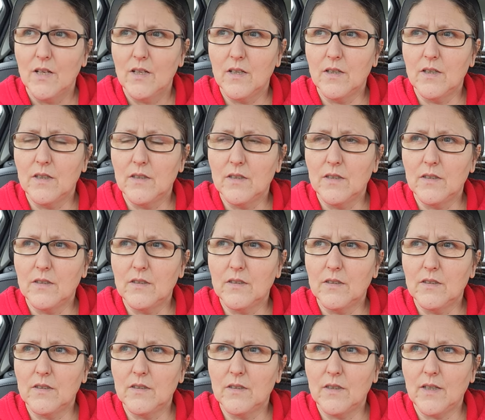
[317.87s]

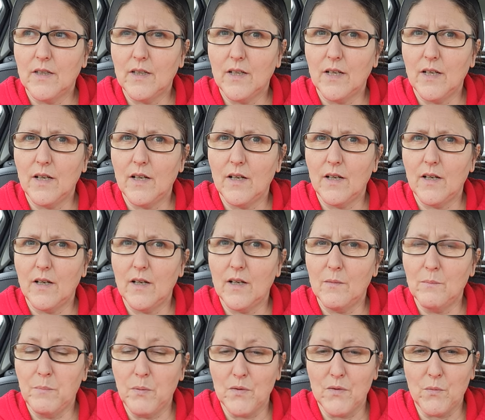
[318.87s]
But
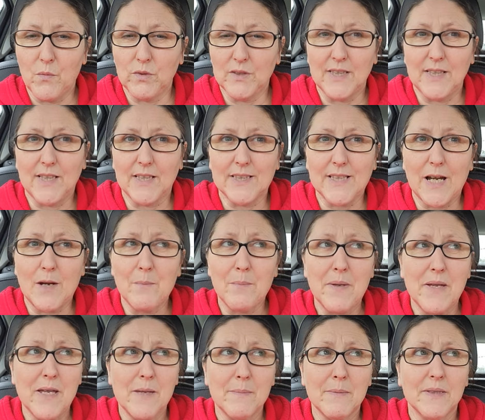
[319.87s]
they wanted a down
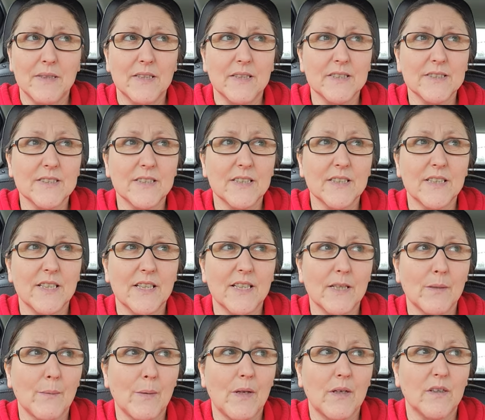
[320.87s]
payment yesterday,
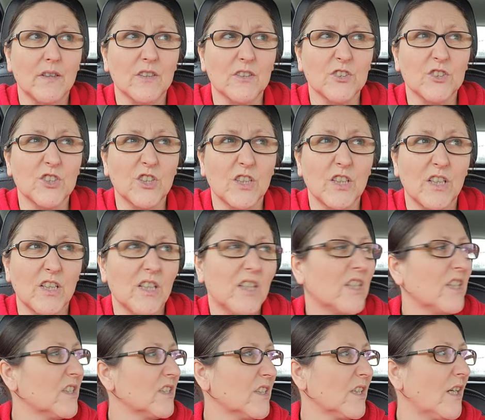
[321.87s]
and I'm like, oh, sugar,
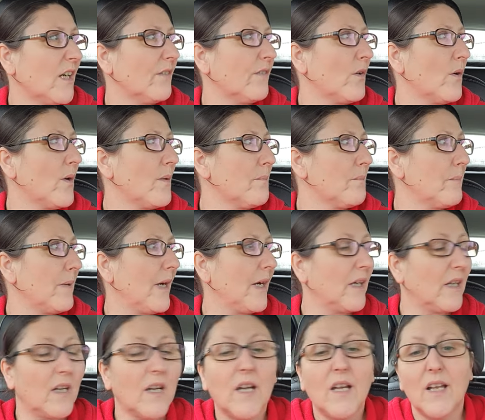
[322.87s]
that I bought in
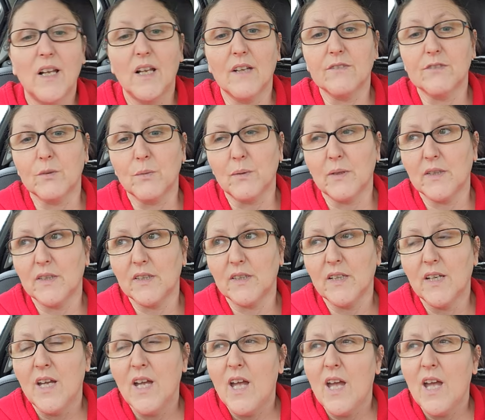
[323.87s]
bank, you'll have to wait.